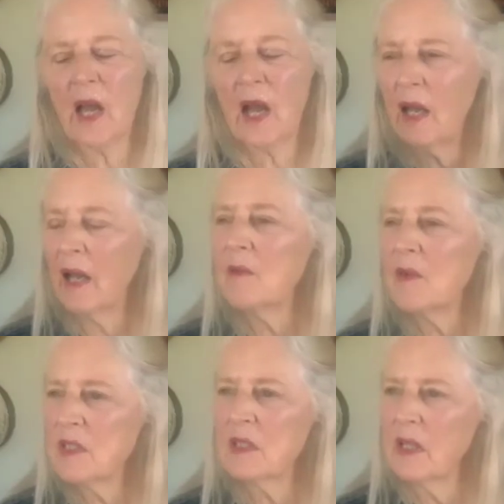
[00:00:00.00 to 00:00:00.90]
I
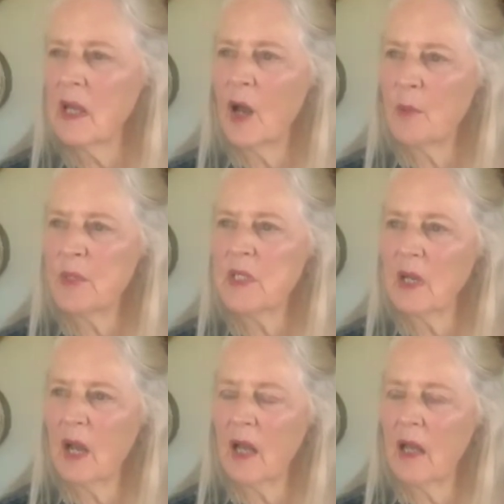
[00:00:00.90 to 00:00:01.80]
was the
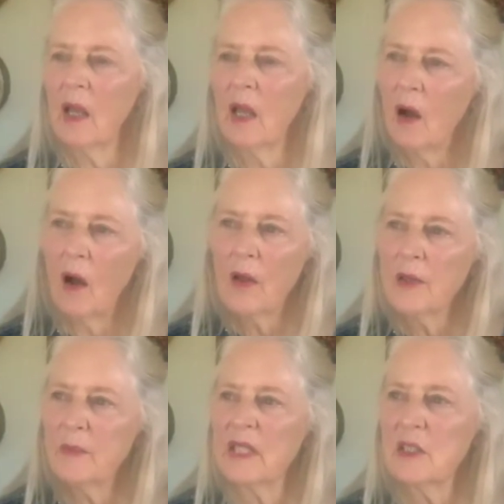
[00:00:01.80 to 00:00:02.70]
opposite. All
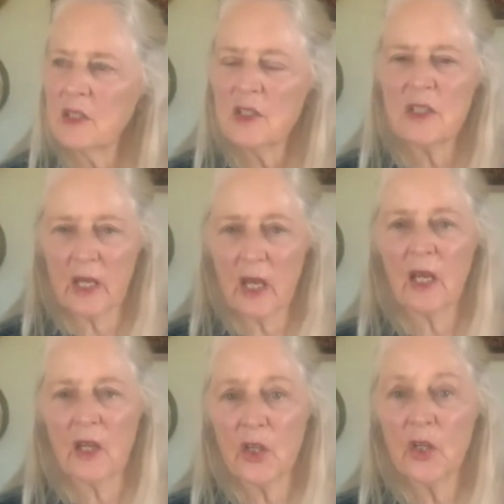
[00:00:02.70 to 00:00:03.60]
the messages I
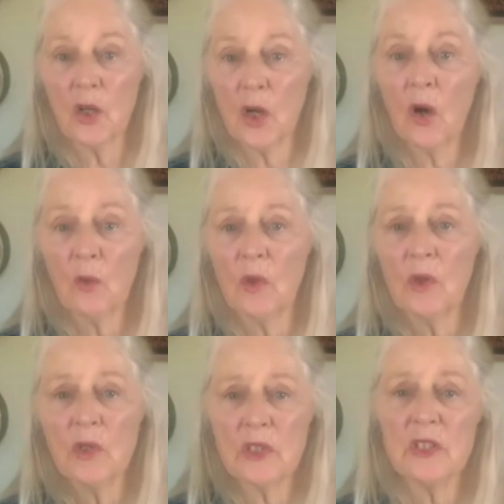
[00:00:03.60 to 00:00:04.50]
got a year ago were
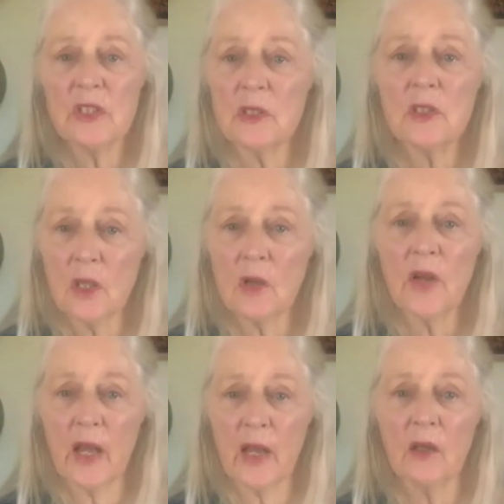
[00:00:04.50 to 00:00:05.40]
to slow
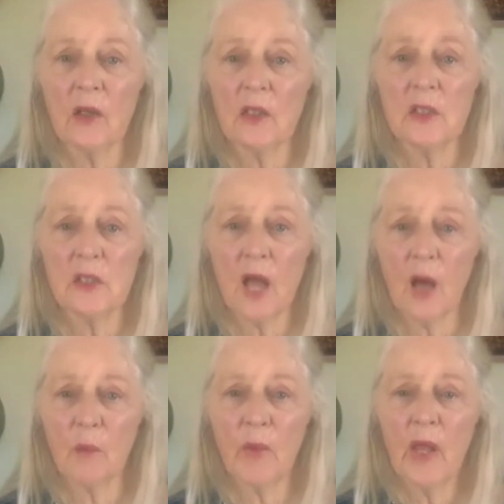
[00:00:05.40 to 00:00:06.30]
down and to
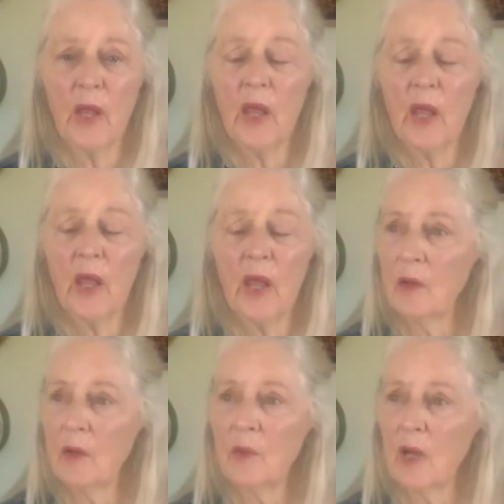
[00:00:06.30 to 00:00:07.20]
stop. And
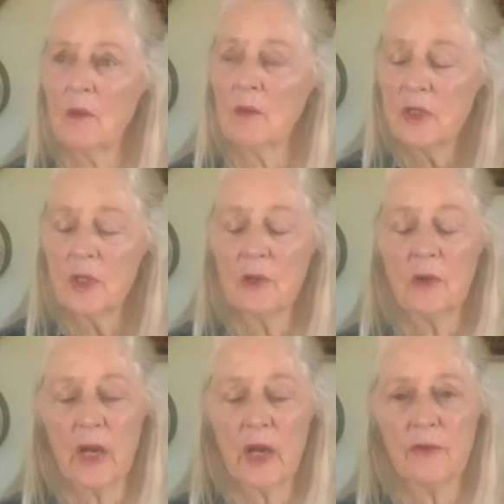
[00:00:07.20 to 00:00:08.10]
I was so
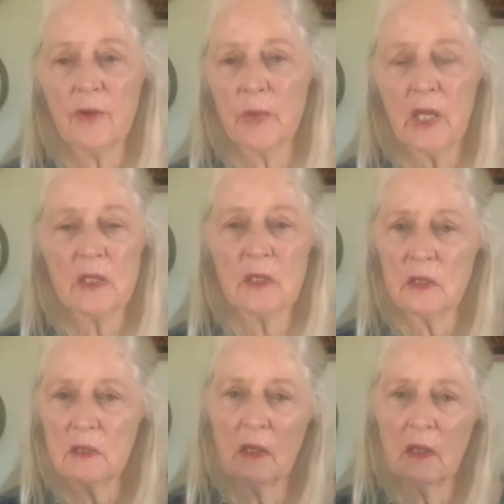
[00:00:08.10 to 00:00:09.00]
grateful because,
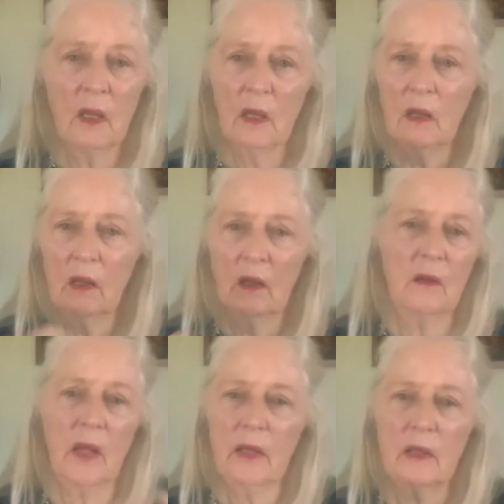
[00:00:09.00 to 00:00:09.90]

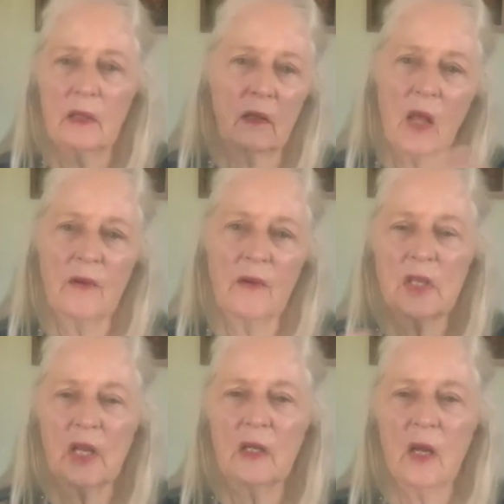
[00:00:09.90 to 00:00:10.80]
like a lot of us,
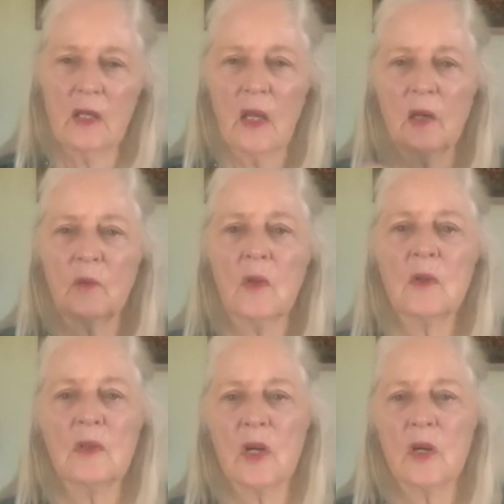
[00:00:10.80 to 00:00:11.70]
I'd gotten on a
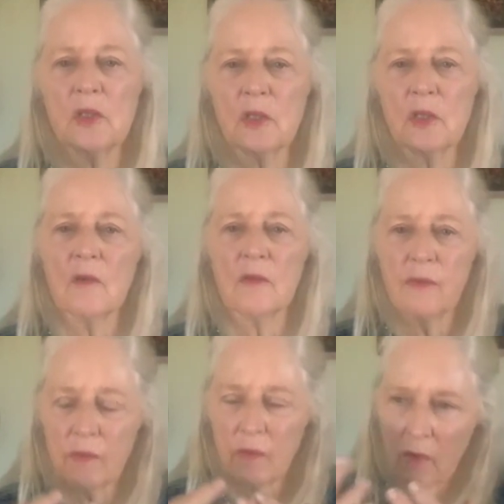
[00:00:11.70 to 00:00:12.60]
roller coaster of,
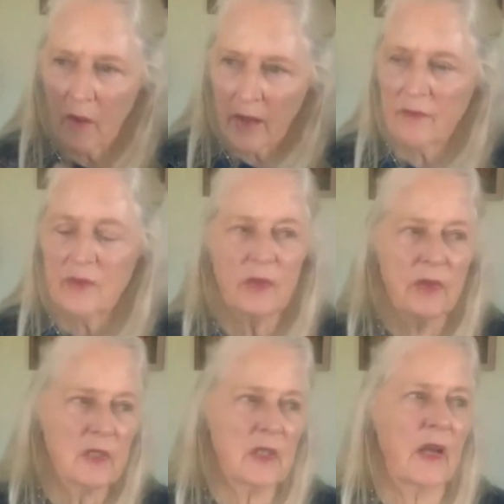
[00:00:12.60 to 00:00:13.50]
I have to do
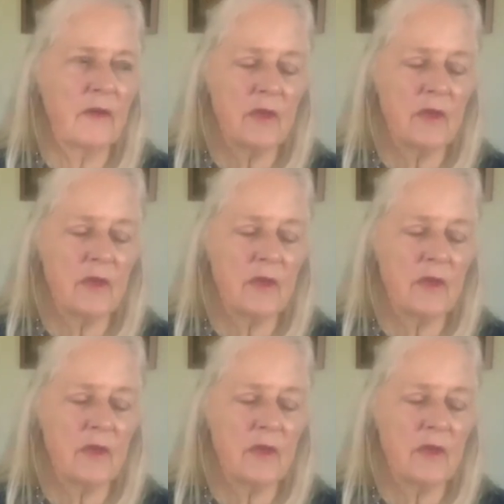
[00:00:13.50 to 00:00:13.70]
this, I have